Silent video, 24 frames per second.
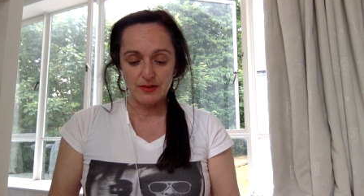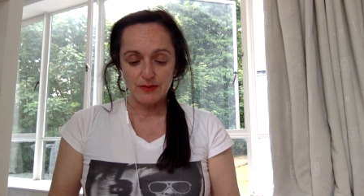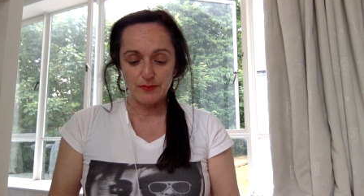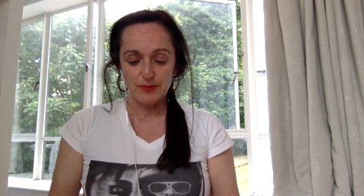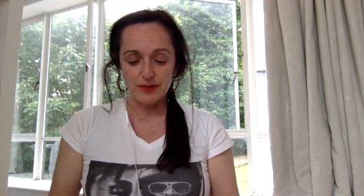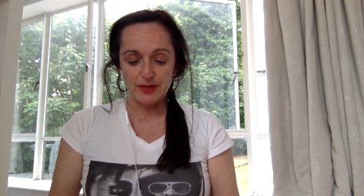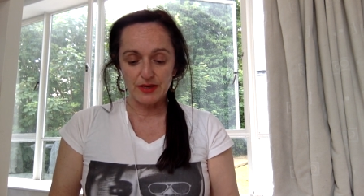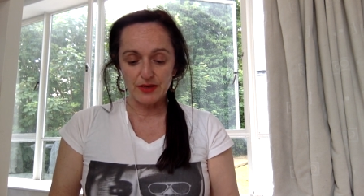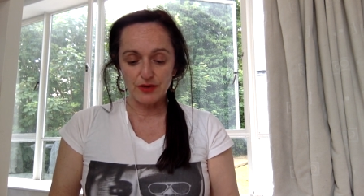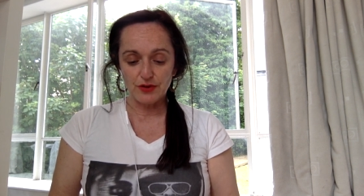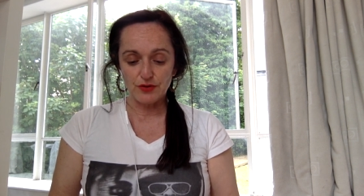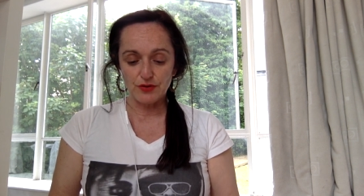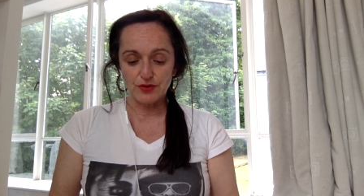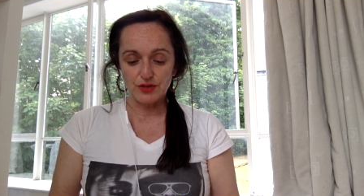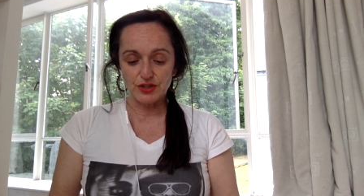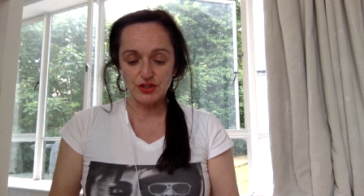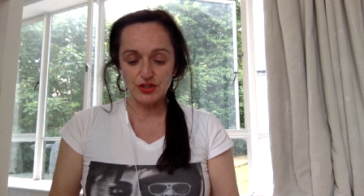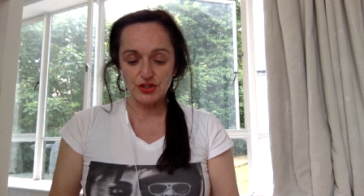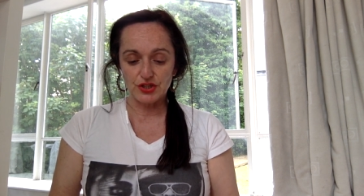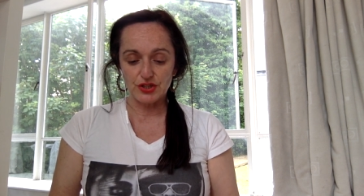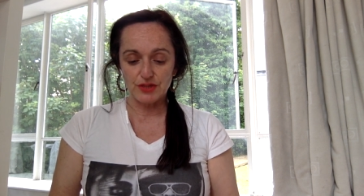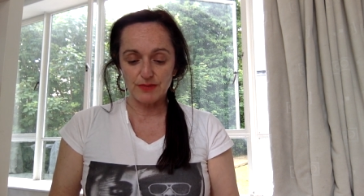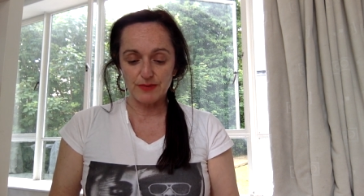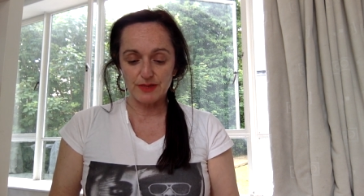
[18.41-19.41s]
Being a
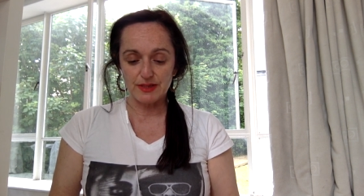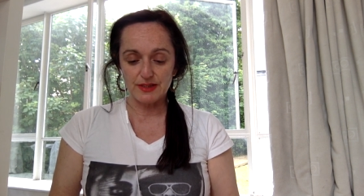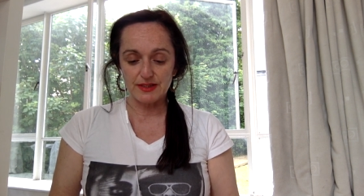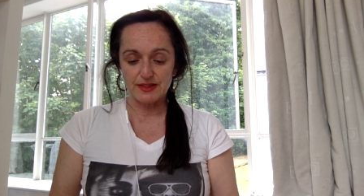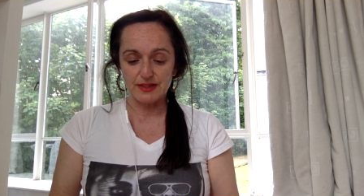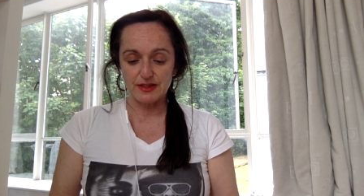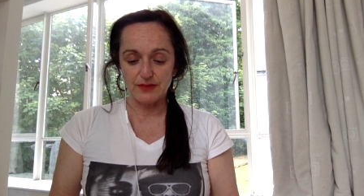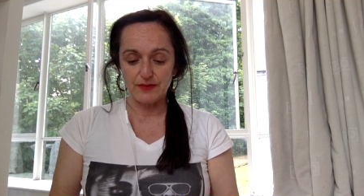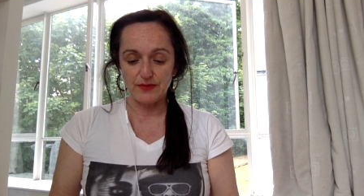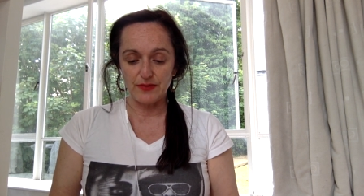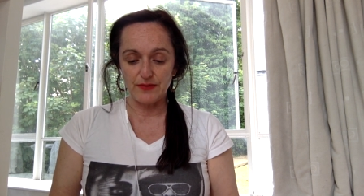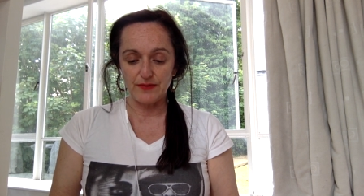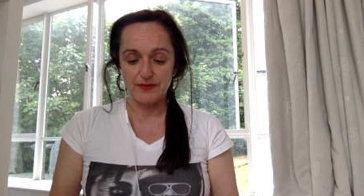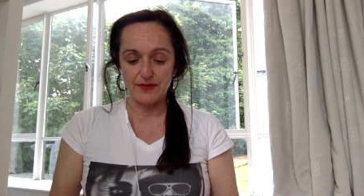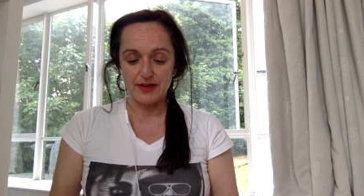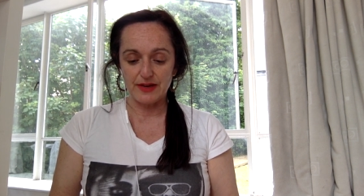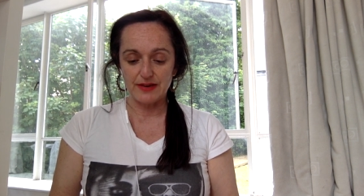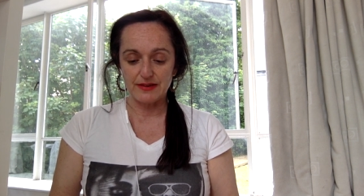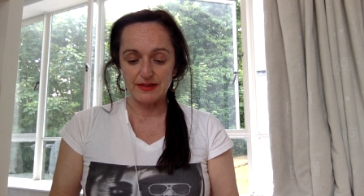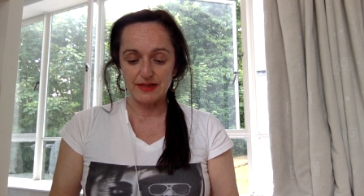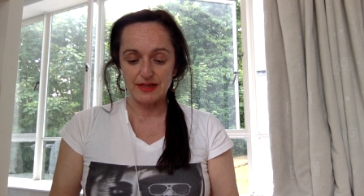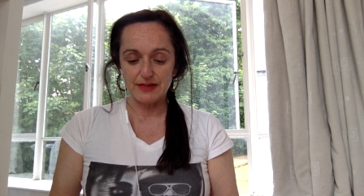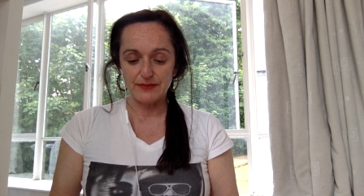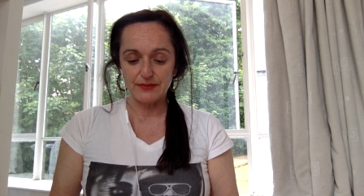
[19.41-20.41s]
Christian myself, I
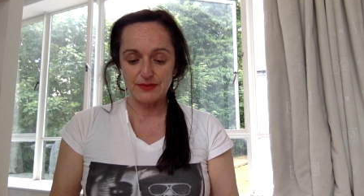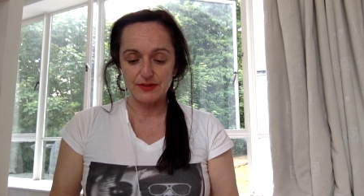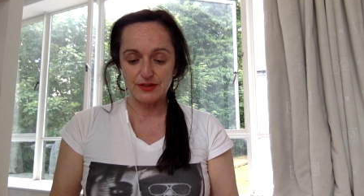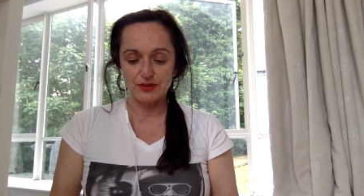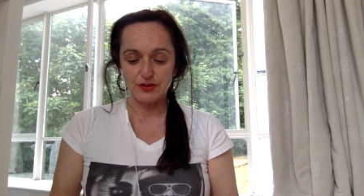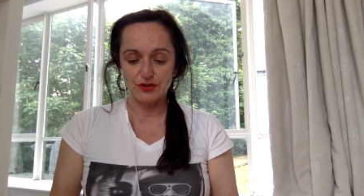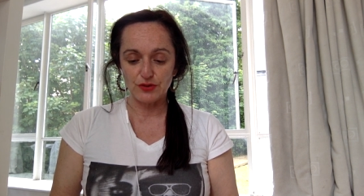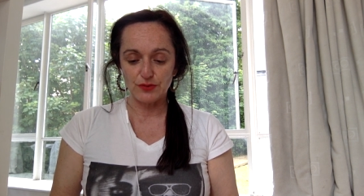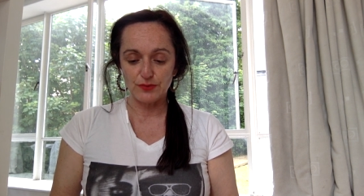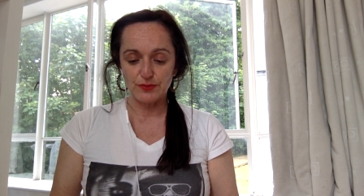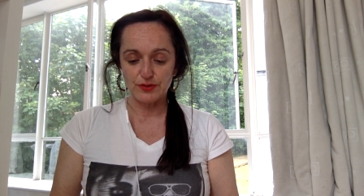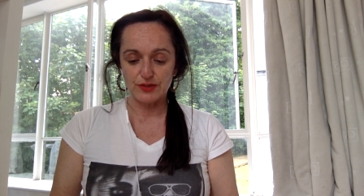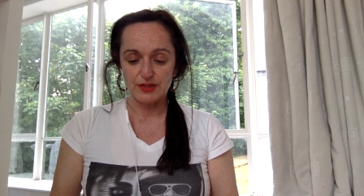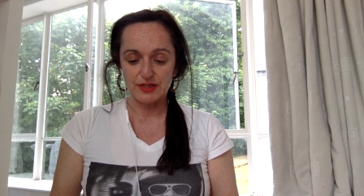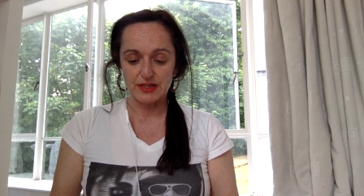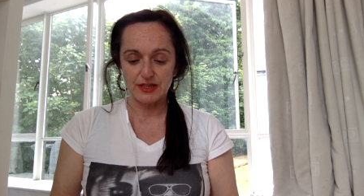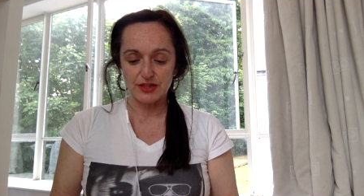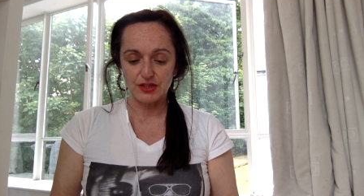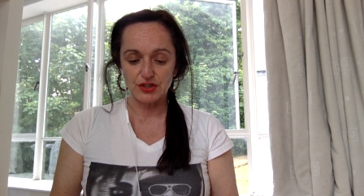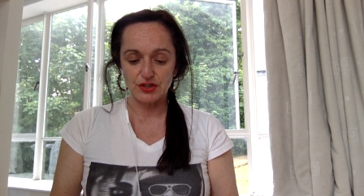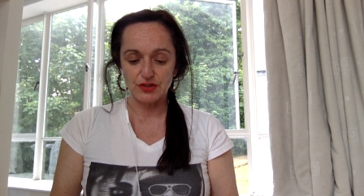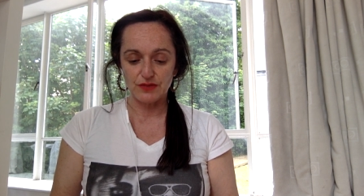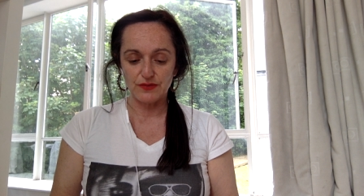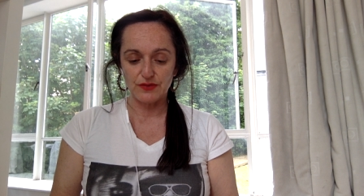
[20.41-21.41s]
found Neville's
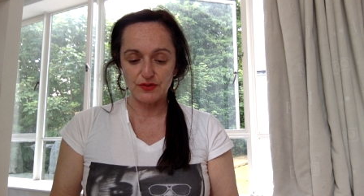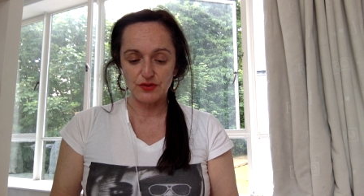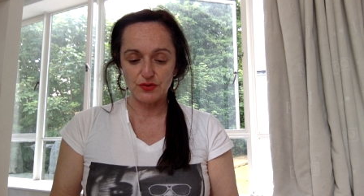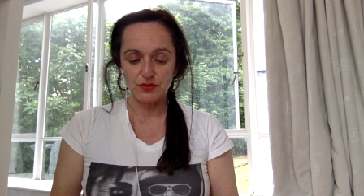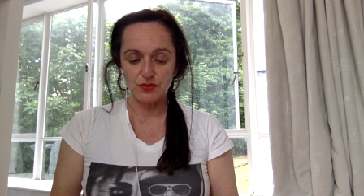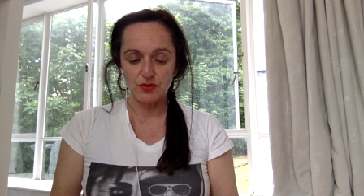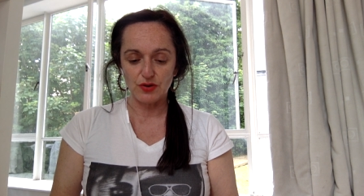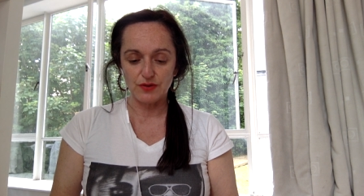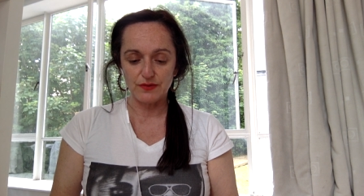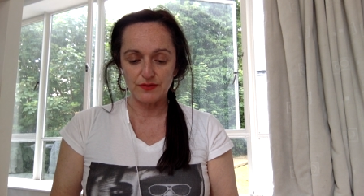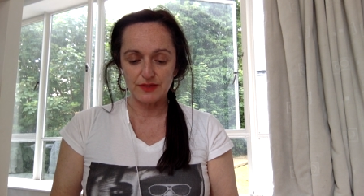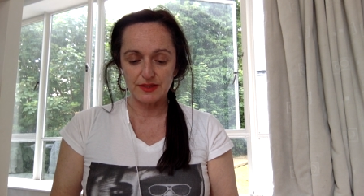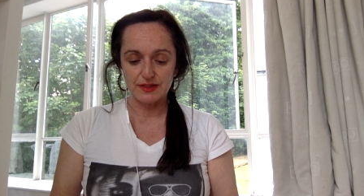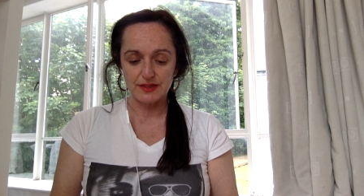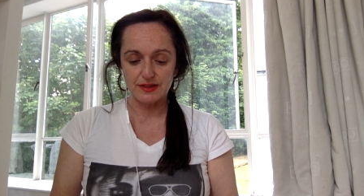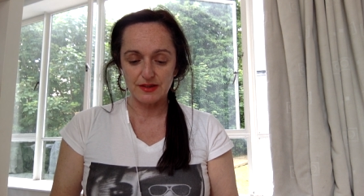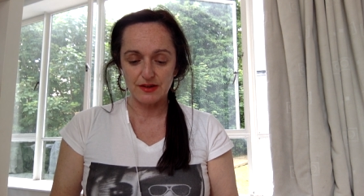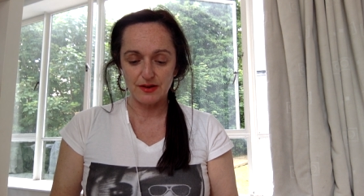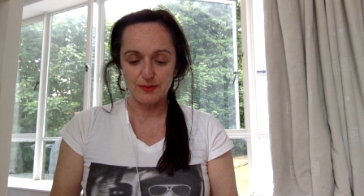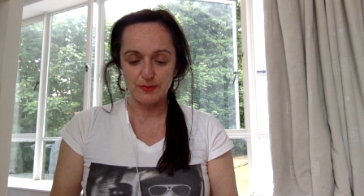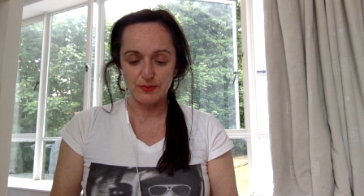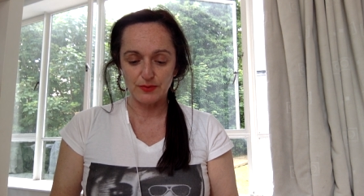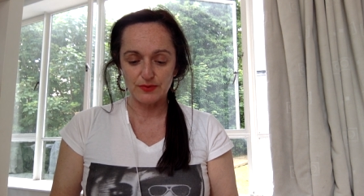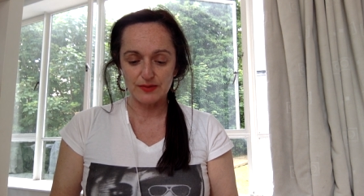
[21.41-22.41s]
interpretation of the 12
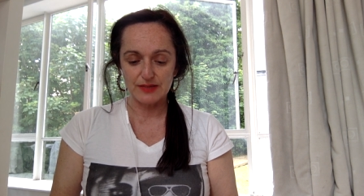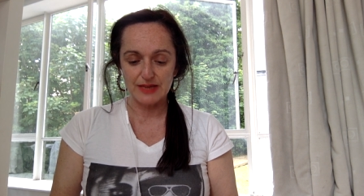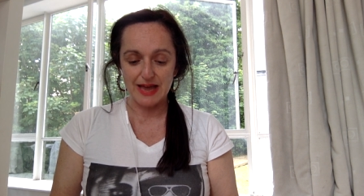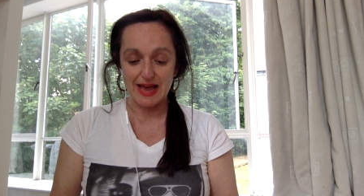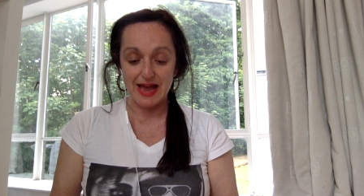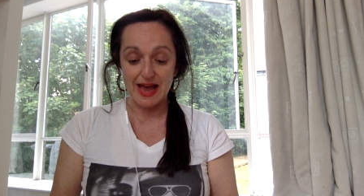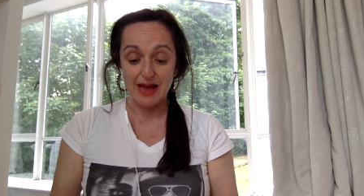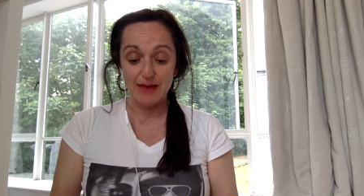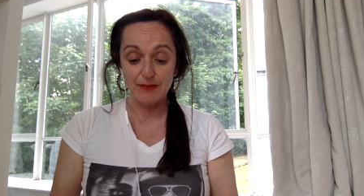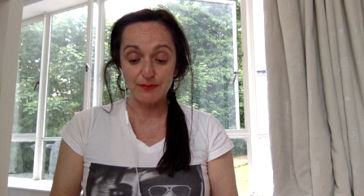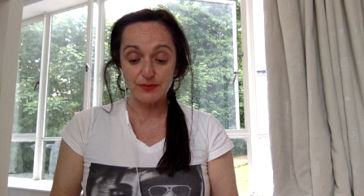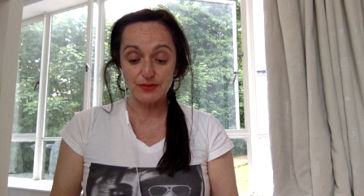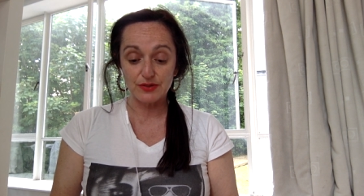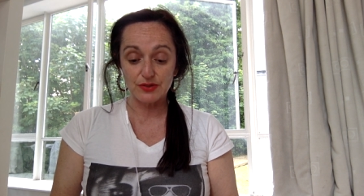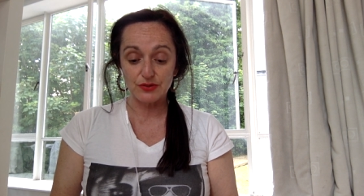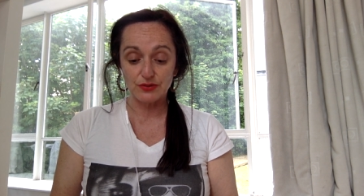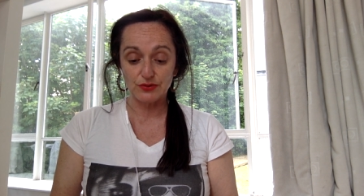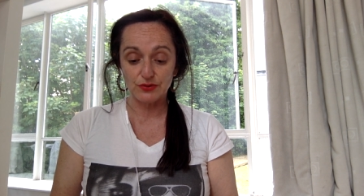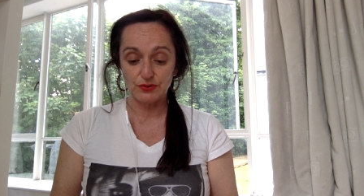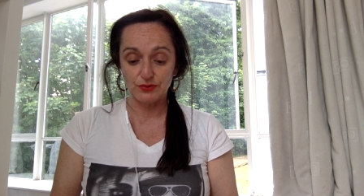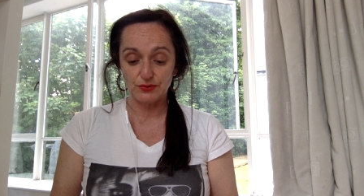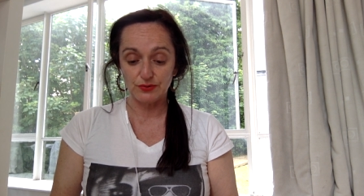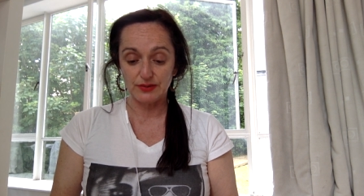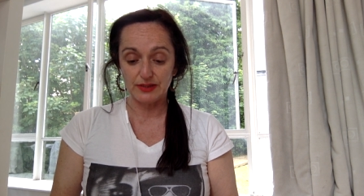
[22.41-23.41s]
disciples
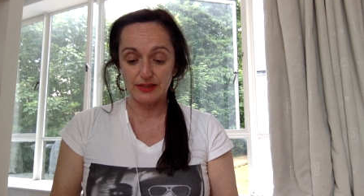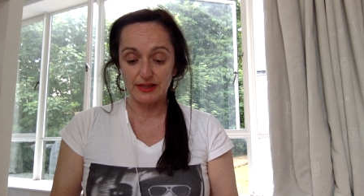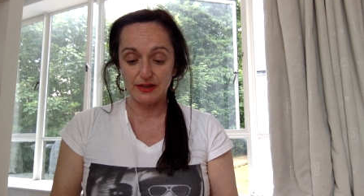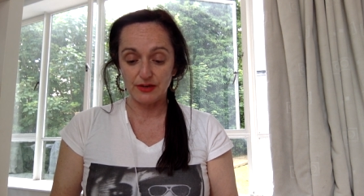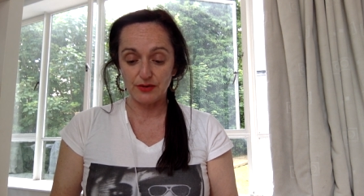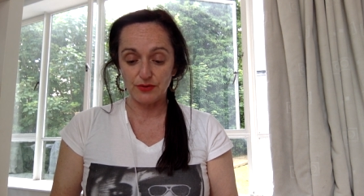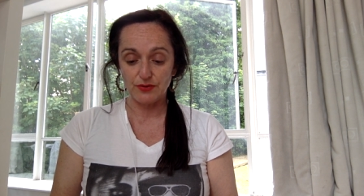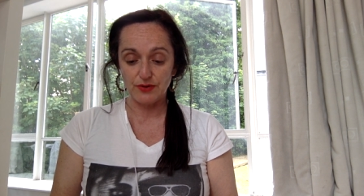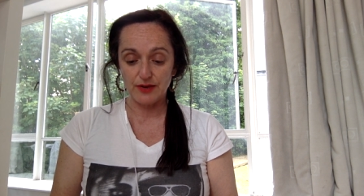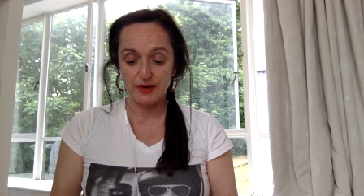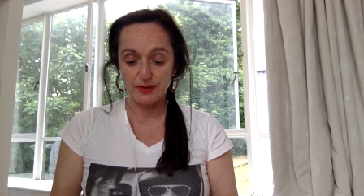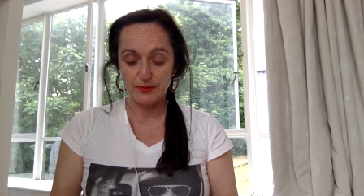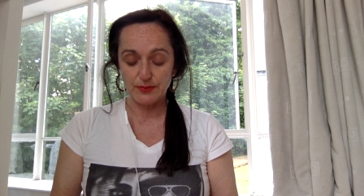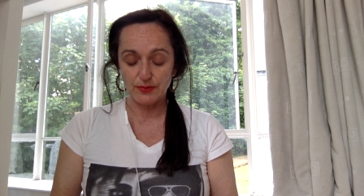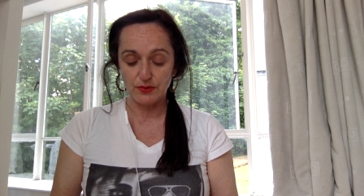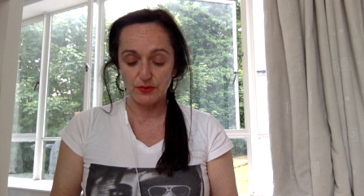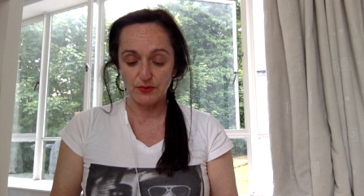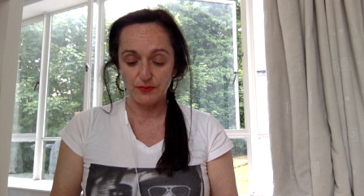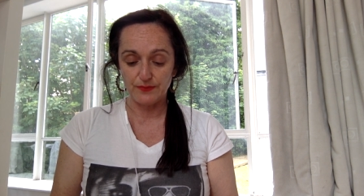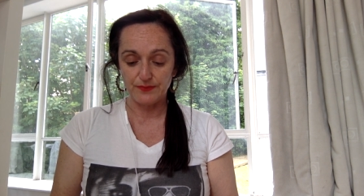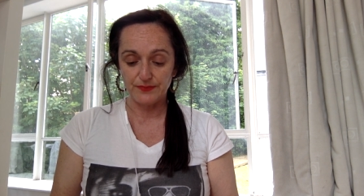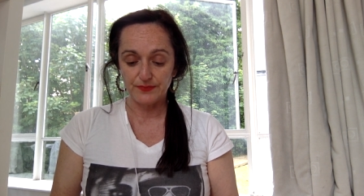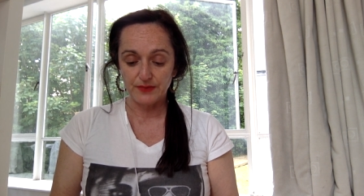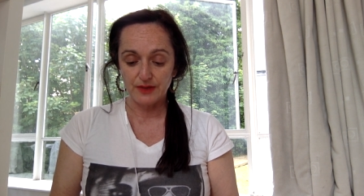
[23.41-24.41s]
absolutely
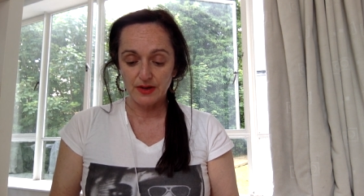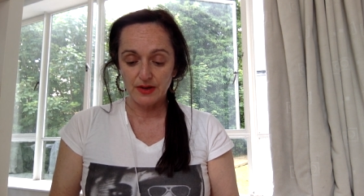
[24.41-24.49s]
incredible.